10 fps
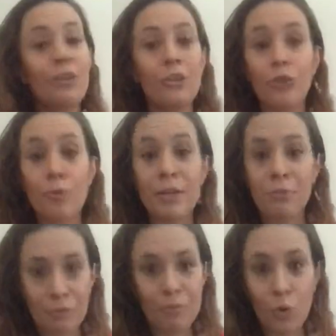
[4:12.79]
you'll be
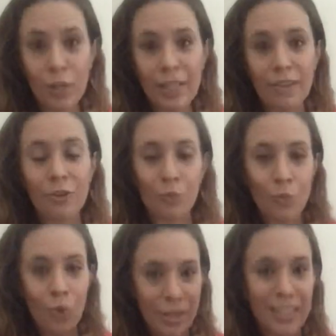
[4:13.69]
more clear
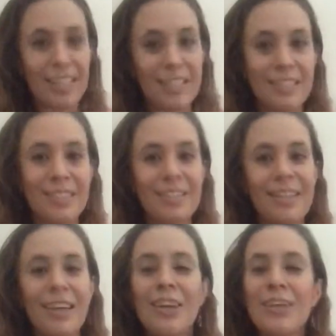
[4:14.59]
on what it is.
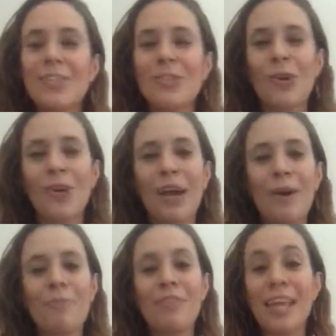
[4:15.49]
So
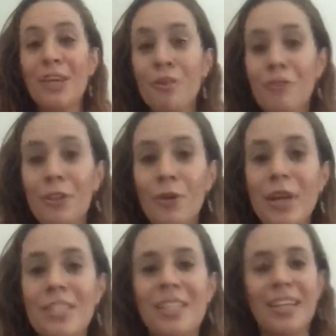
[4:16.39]
thank you for the
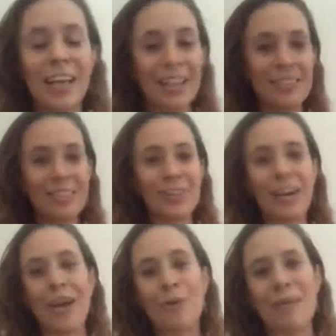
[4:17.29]
question. And look,
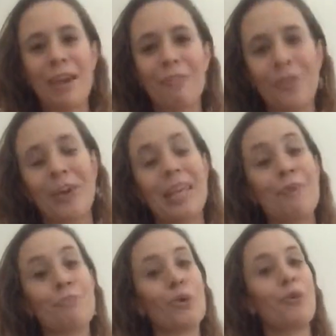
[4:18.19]
I hope everyone
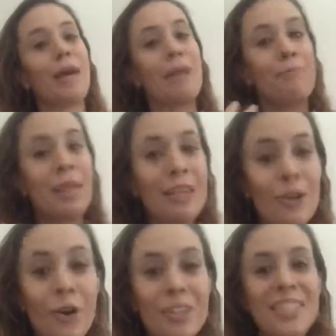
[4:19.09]
in Broome and
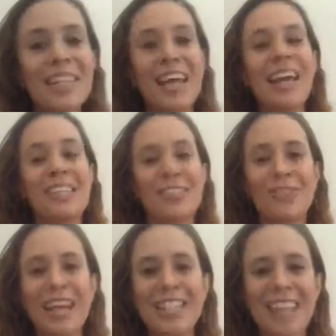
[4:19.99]
beyond today has a
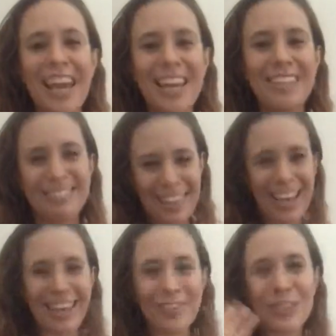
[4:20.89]
great day,
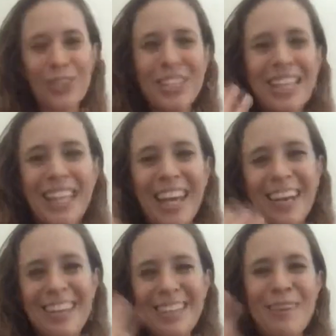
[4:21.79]
and I'll talk to you
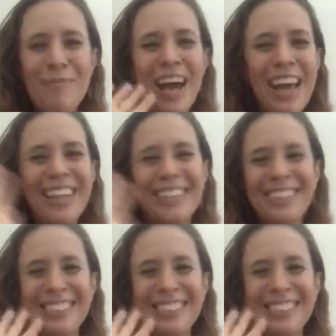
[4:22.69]
later. Bye.